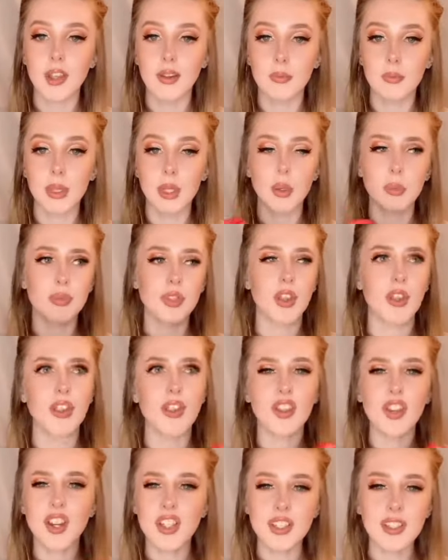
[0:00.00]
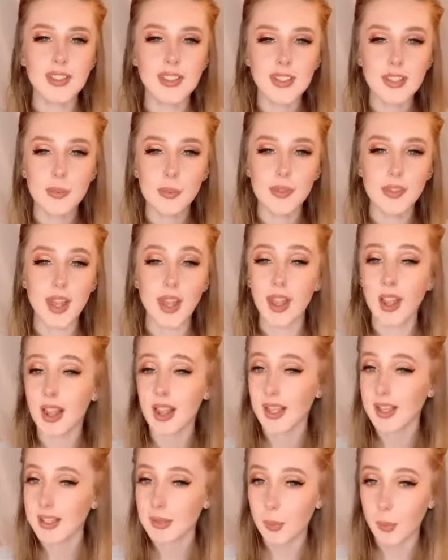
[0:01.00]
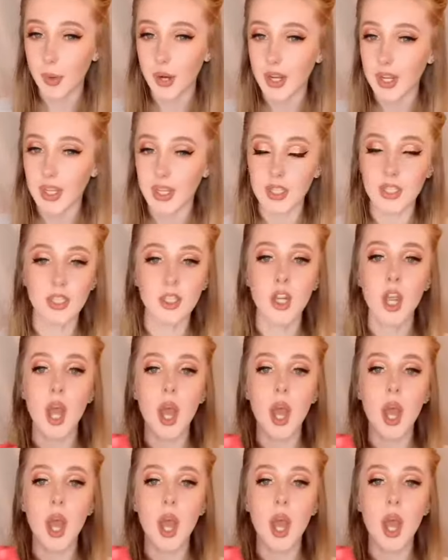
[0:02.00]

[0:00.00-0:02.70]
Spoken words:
me up to 36% less breakage,